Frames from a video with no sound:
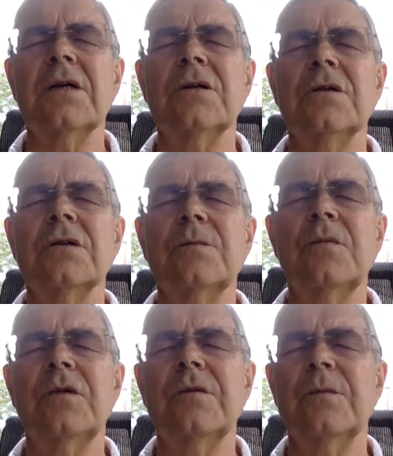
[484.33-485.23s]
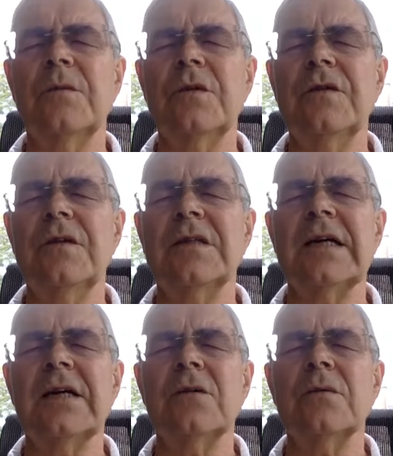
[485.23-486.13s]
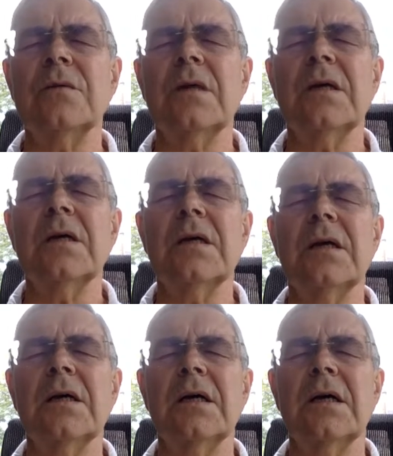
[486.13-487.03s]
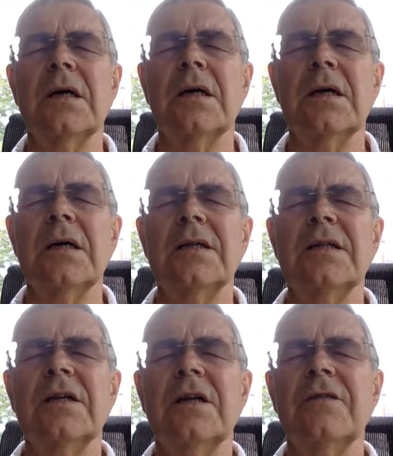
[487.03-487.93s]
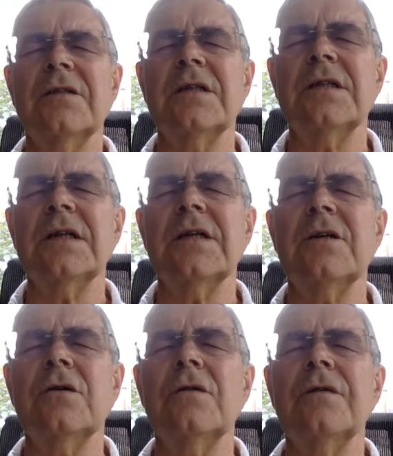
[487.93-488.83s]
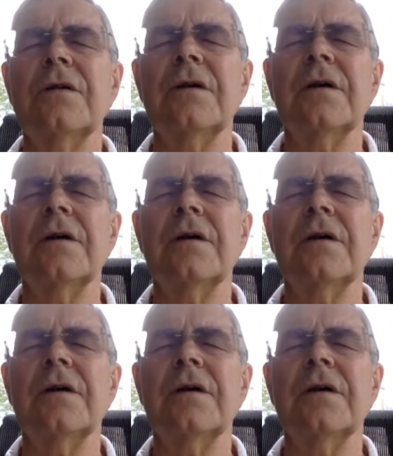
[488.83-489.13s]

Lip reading: just moving down, letting gravity take over.